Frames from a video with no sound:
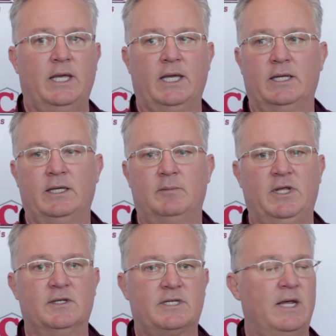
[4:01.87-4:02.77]
And it'd
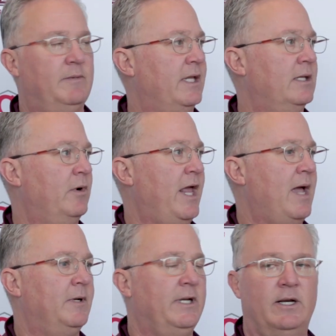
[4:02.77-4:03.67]
be the same thing that would
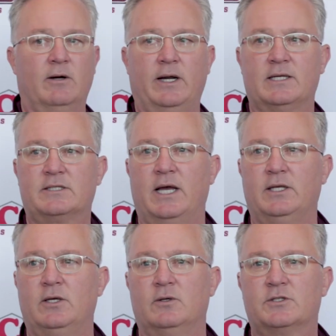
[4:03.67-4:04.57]
happen here at
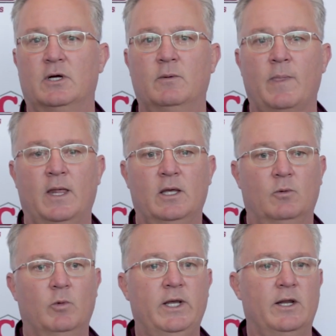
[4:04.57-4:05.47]
SIU. So
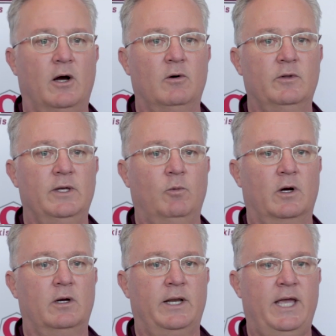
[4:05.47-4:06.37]
we know that
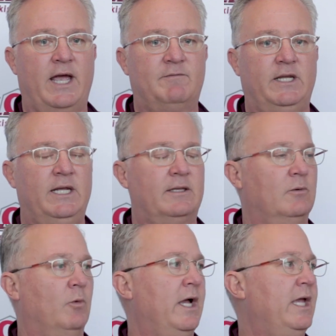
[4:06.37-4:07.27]
we're going to have to hit
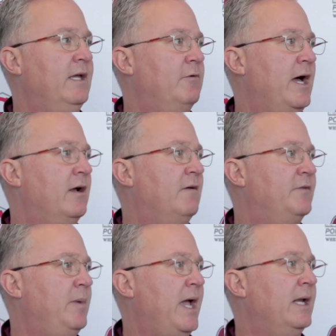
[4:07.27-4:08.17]
the wave right off
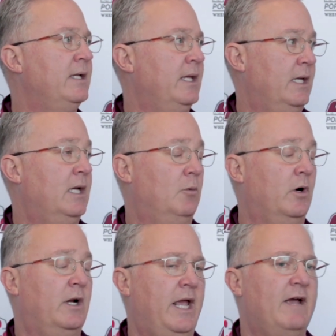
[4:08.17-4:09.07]
the bat, and
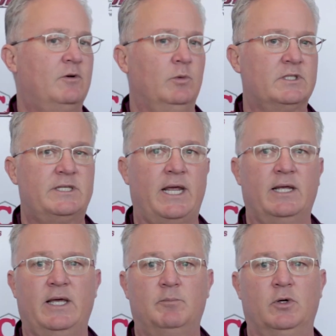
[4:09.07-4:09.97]
we're going to have to
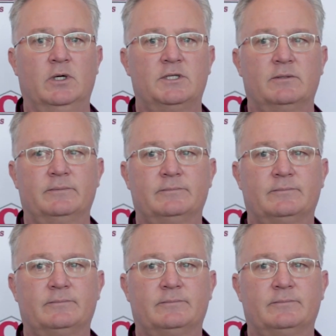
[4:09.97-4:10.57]
withstand that push.